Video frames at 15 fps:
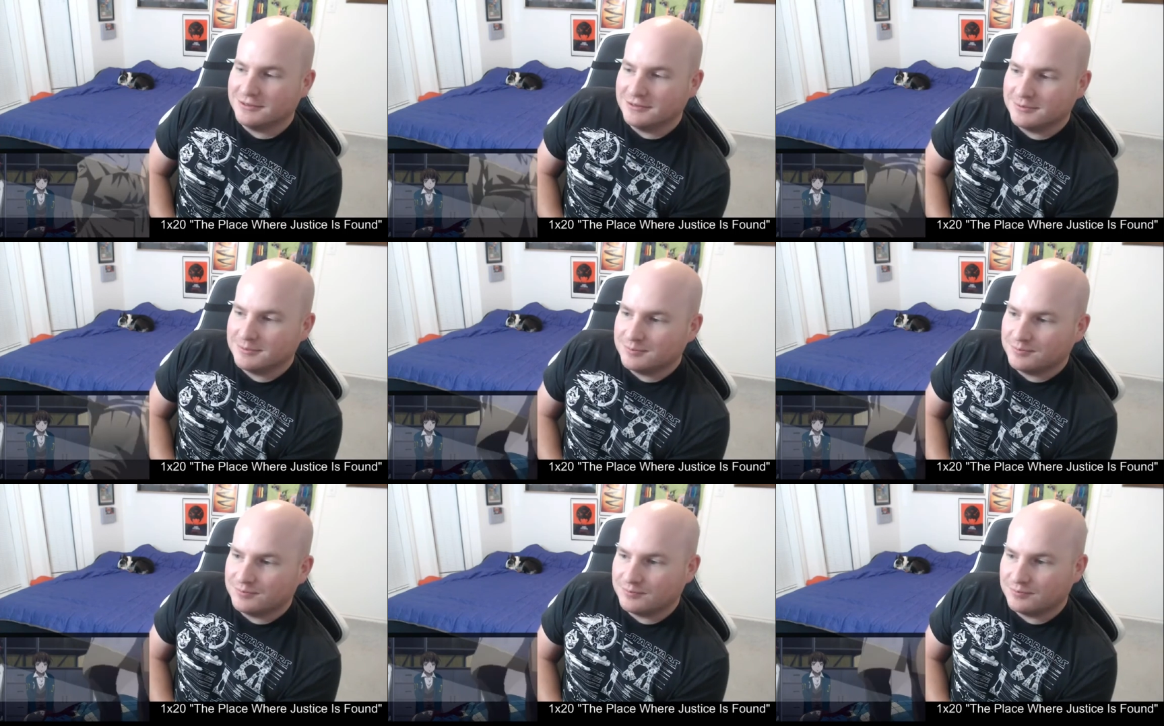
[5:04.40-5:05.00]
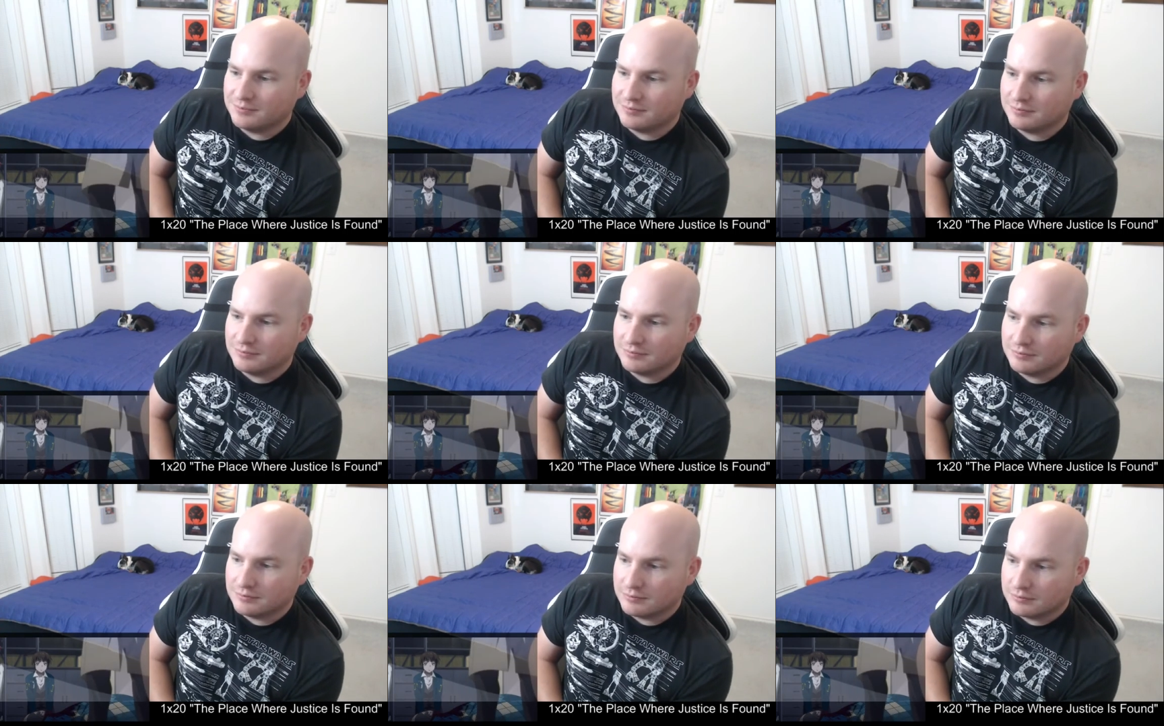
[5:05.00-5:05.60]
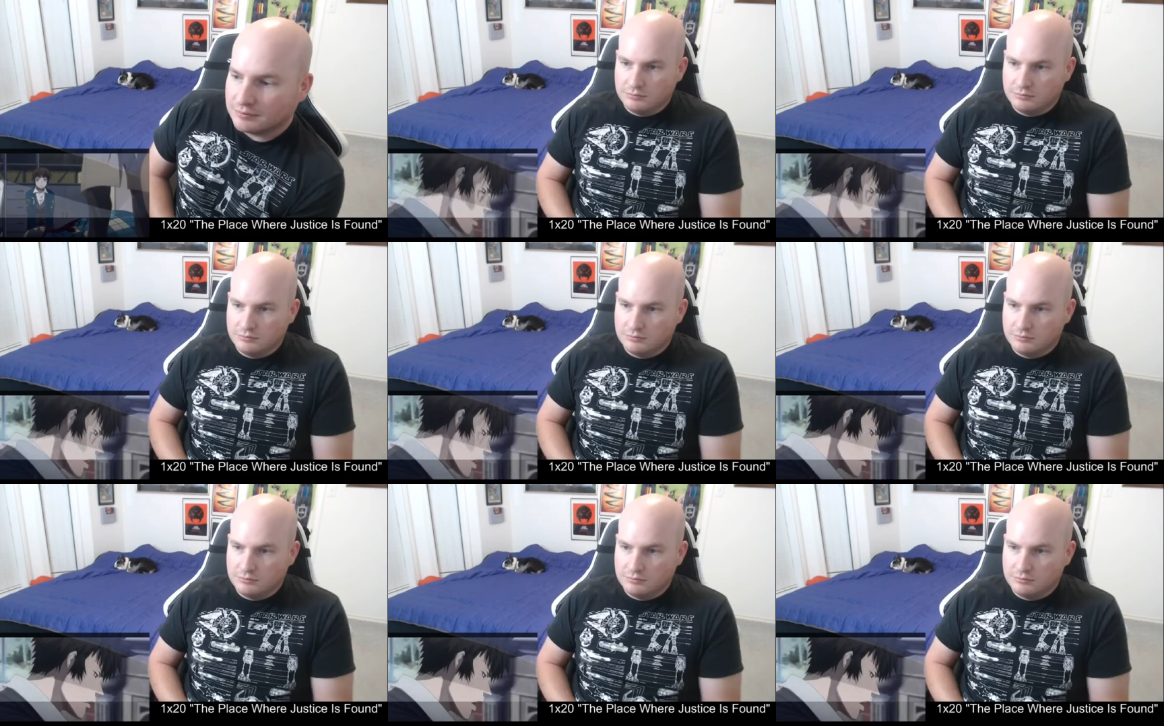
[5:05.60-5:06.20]

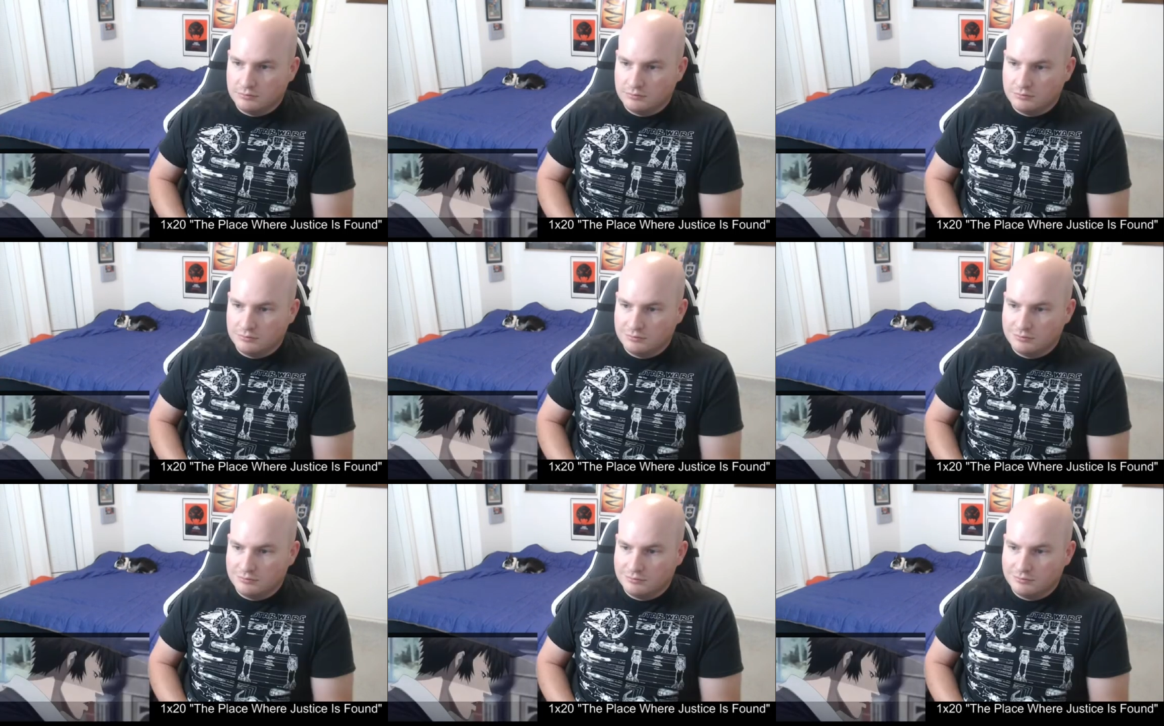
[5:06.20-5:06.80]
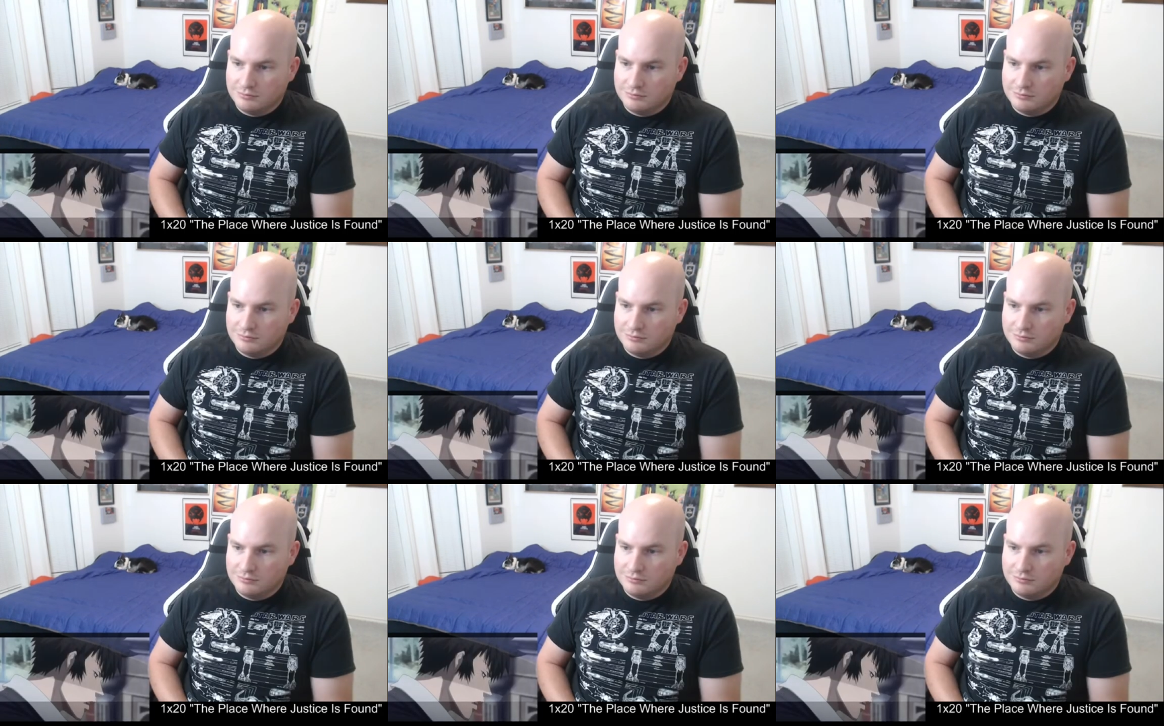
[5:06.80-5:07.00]
(silence)